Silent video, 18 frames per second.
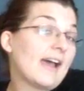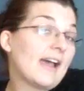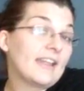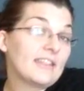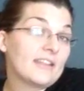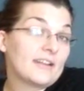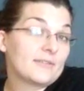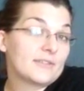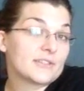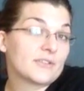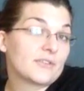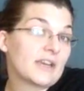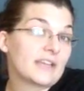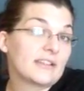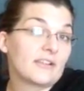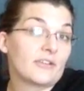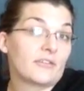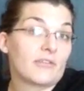I thought it was a
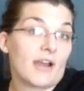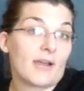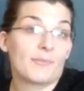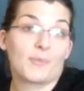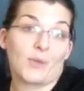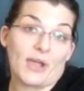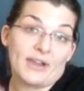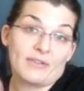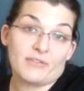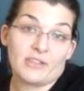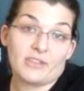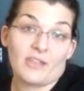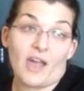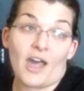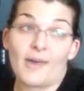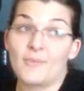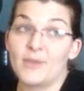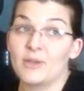great little romp. I read The
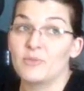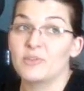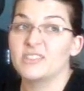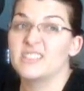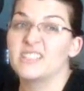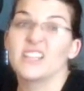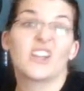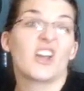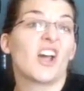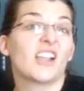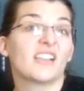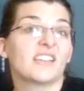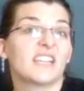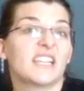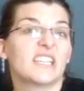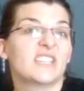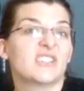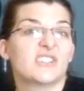Hobbit once in
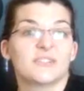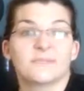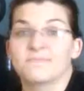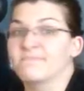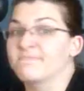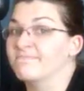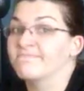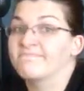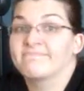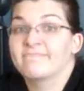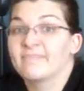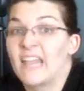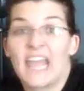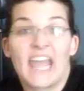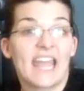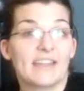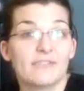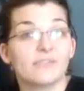college.
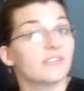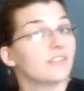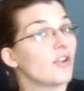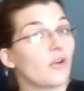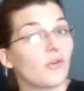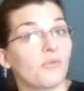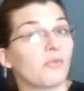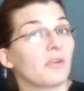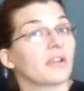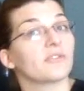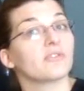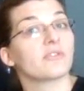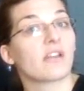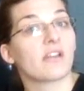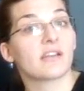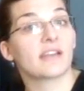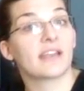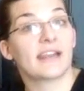Had no real
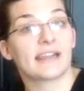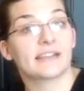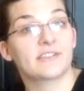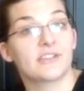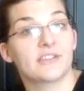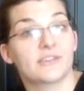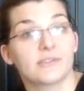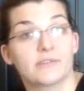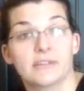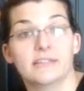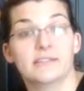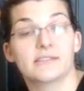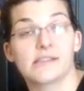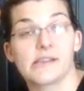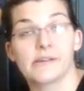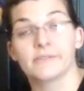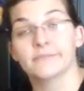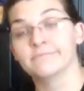strong connection to it.
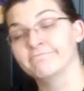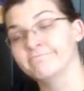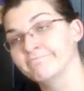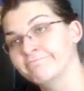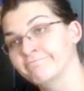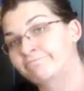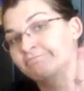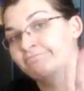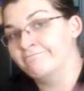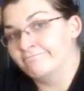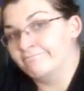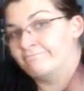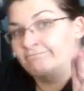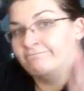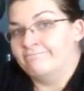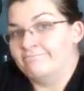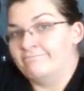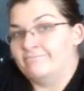So
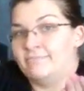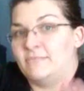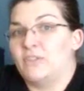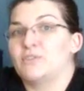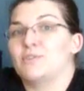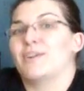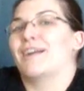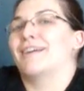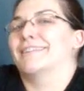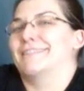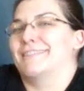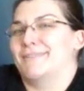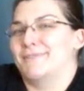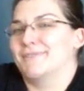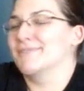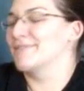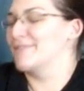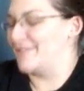those are our
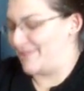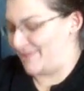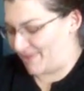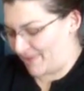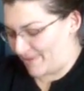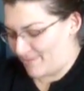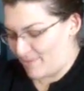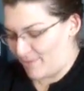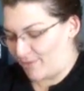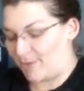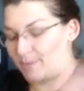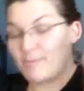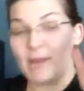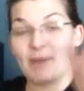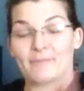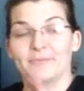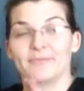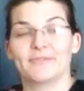two reviews on the movie.
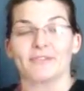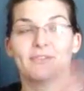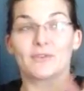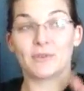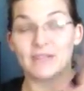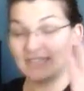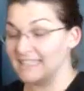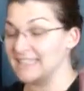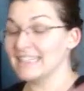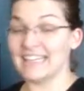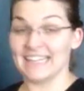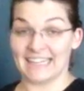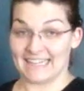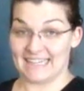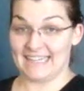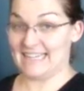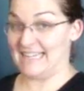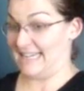But so I didn't get
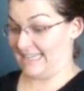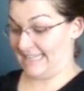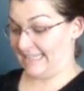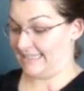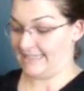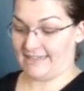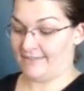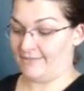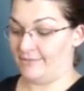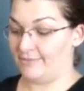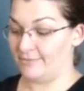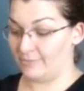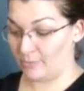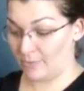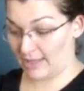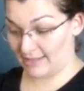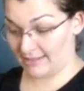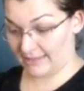any knitting done
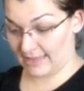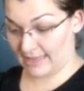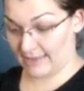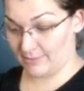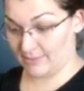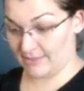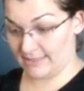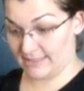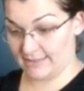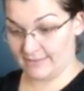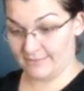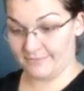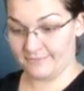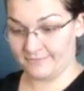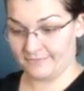while I was in